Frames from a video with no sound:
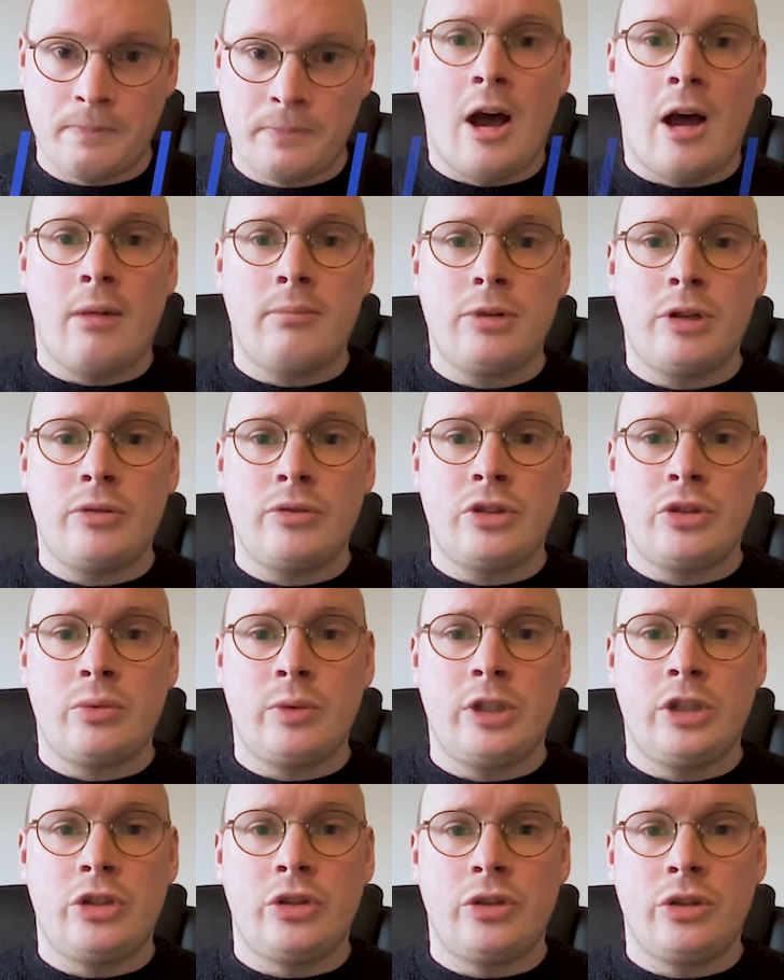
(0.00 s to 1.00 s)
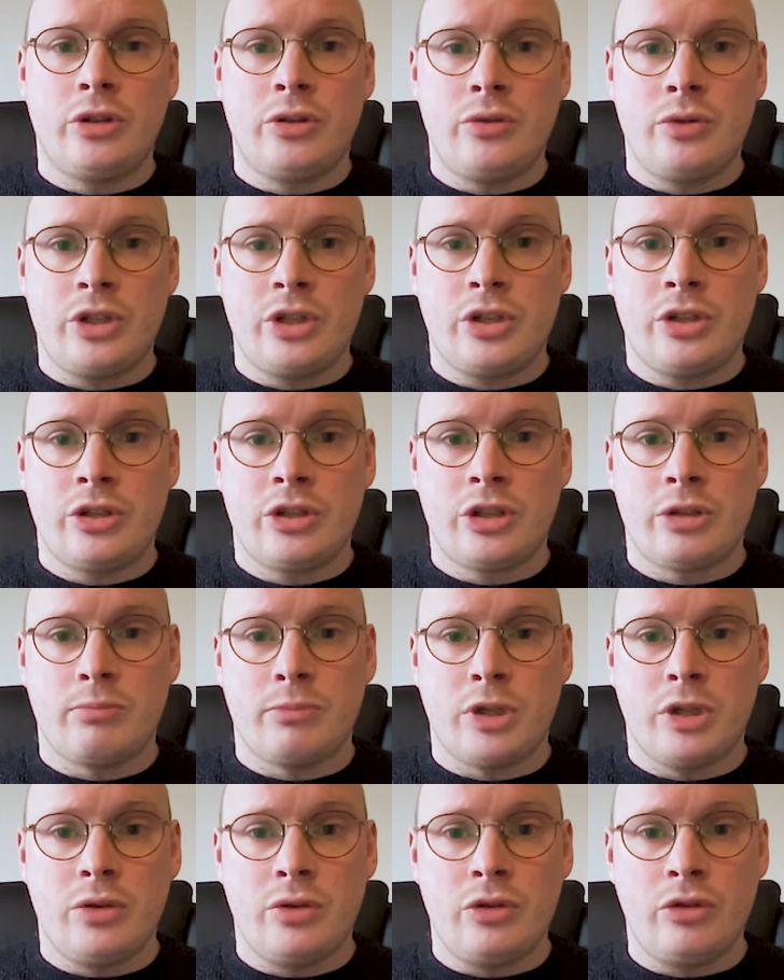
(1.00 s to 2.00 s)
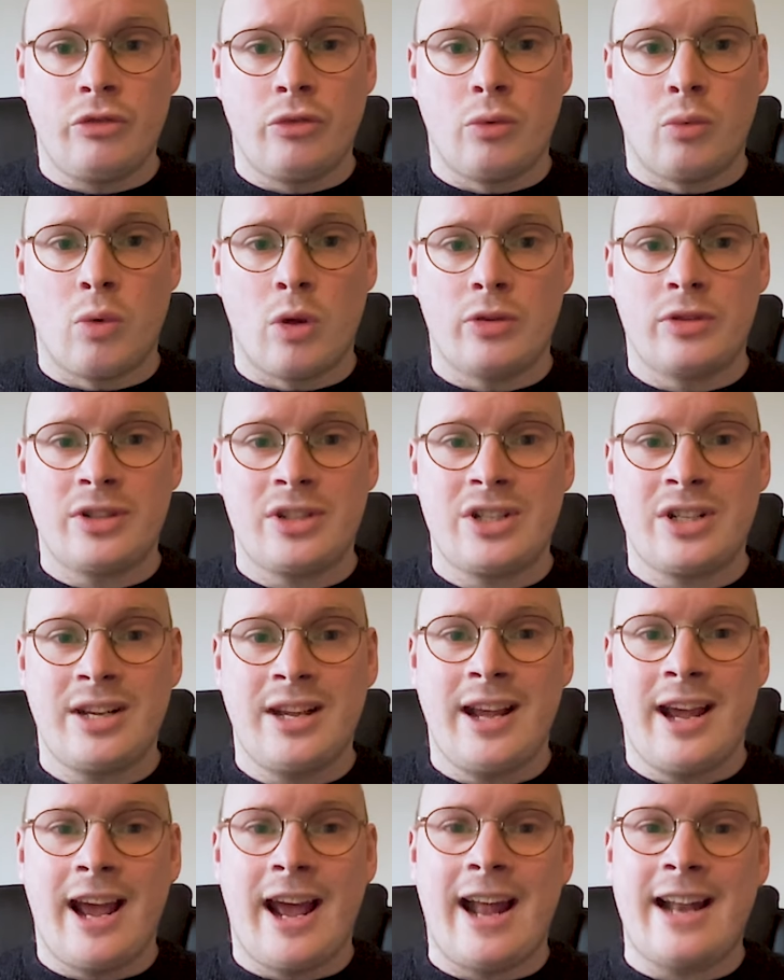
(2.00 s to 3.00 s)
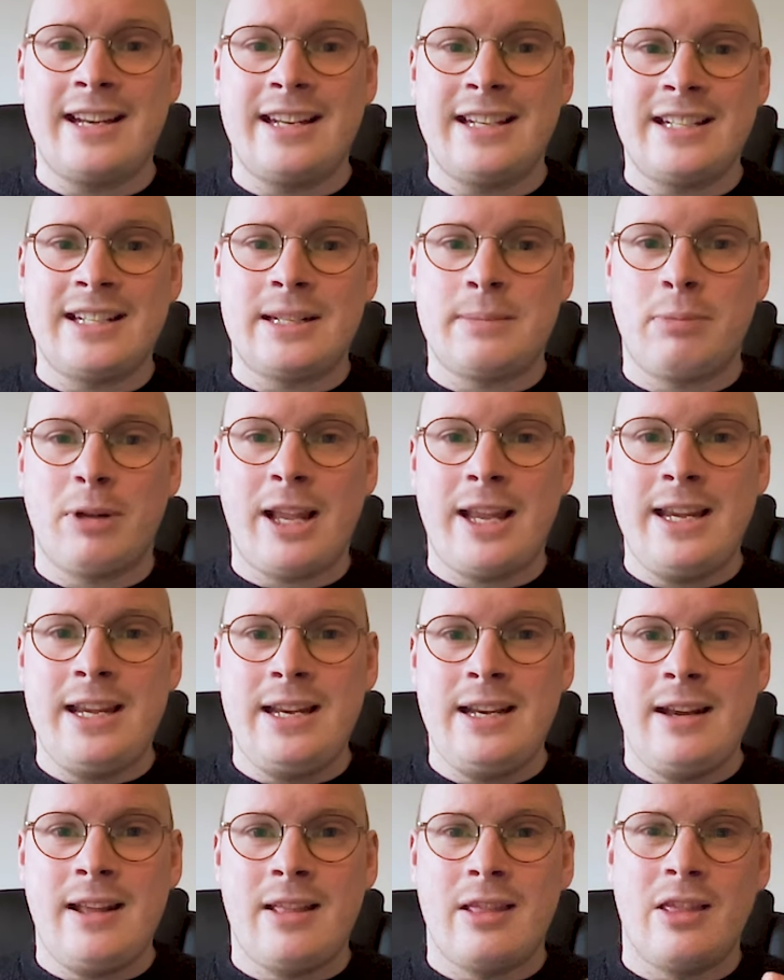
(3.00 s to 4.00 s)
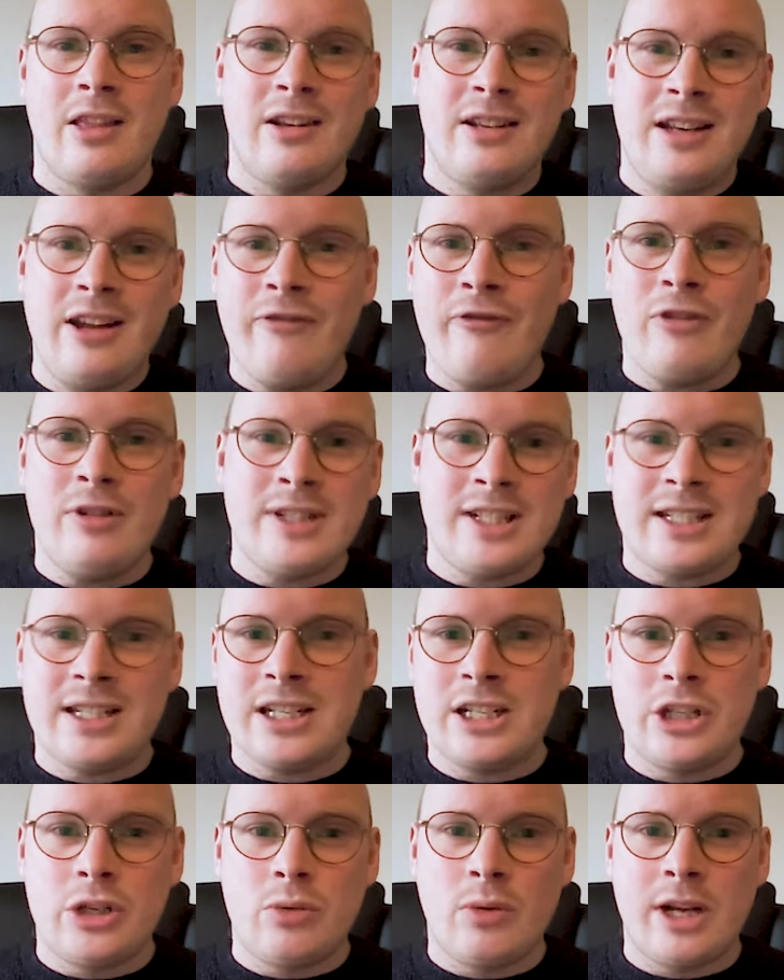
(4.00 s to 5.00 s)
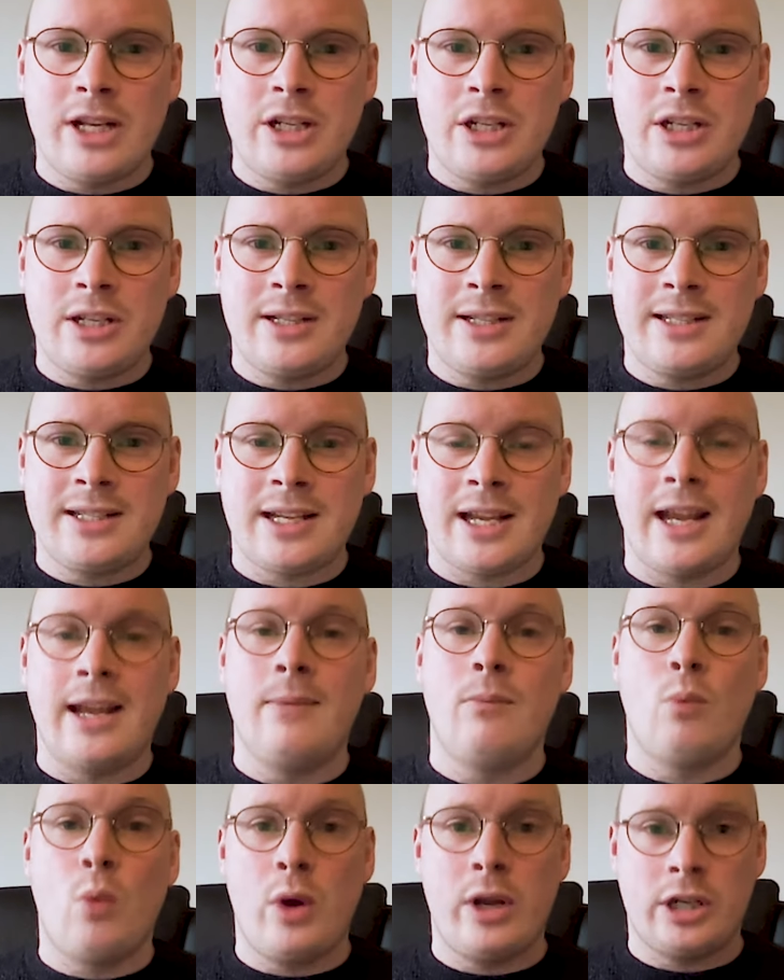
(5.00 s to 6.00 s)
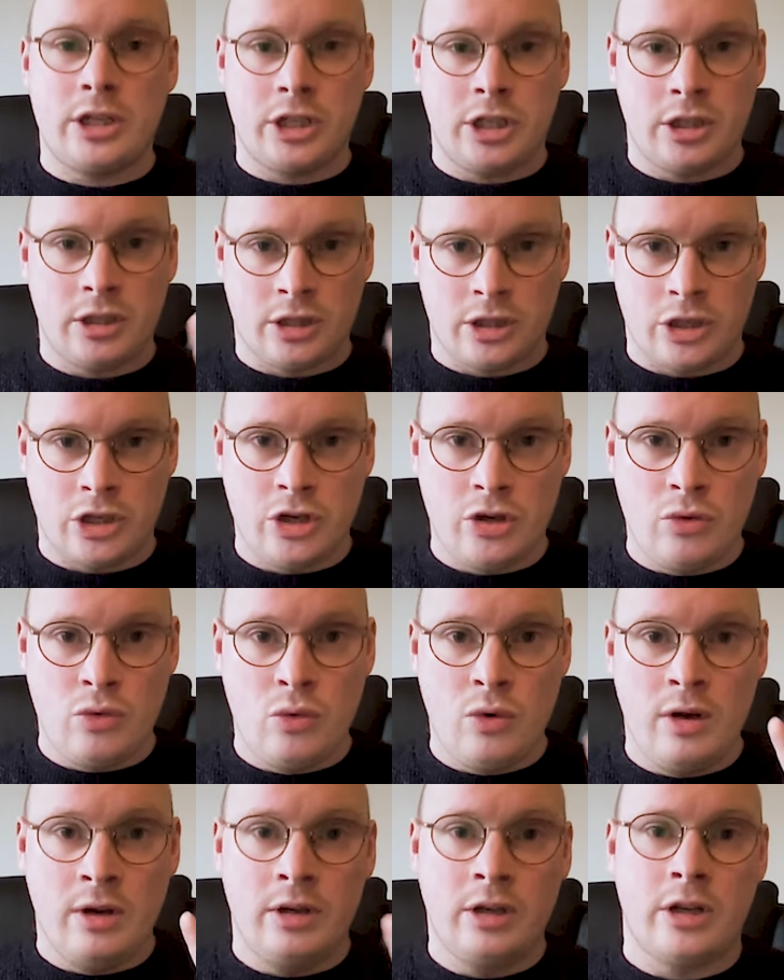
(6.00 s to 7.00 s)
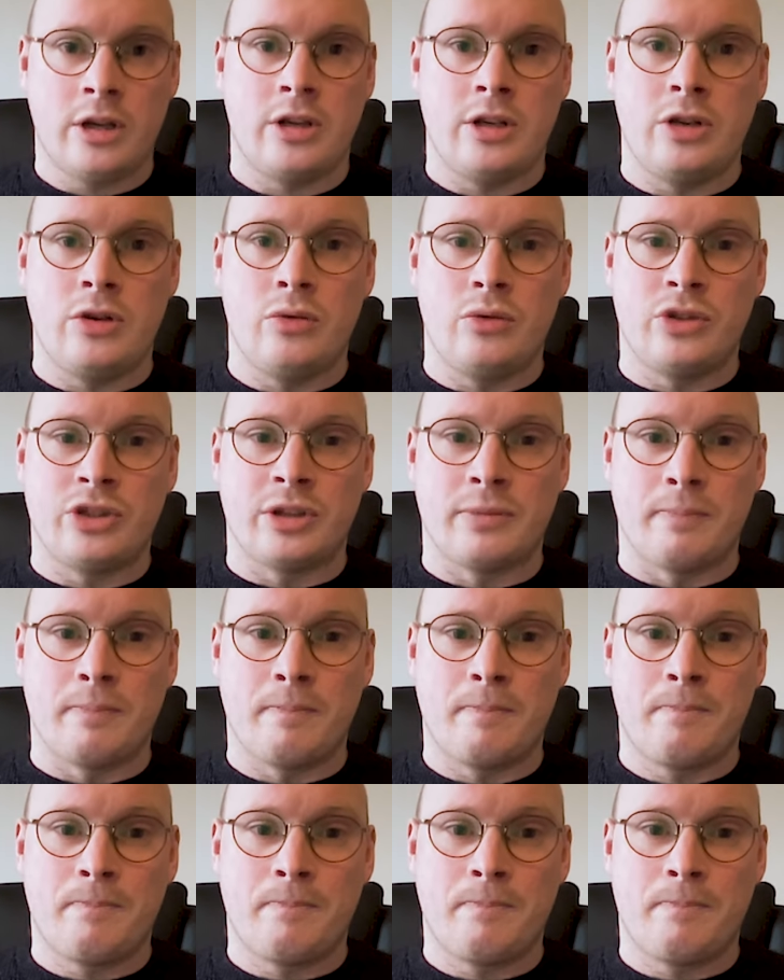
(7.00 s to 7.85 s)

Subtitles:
I'm going to introduce some useful ones and explain the different situations in which you can use them.